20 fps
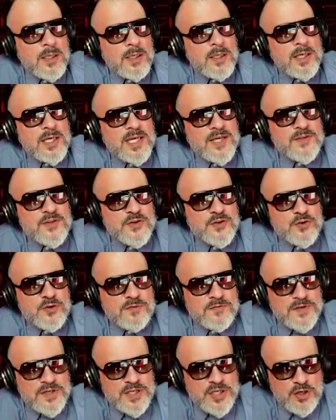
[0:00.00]
in the new
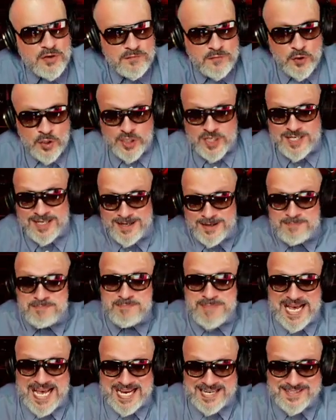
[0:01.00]
video for
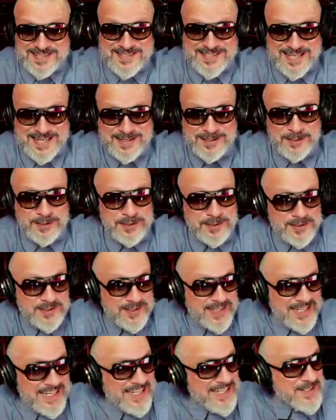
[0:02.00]
Comeback Single.
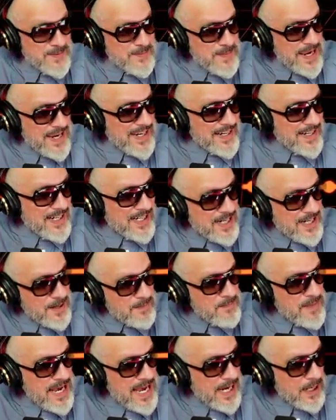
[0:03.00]
He's making a
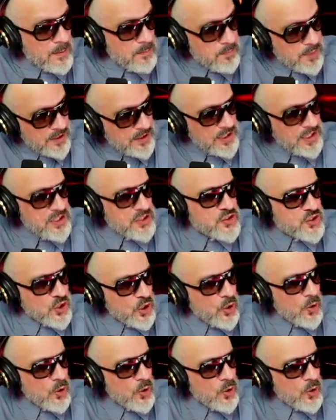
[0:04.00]
comeback. Billy Joel,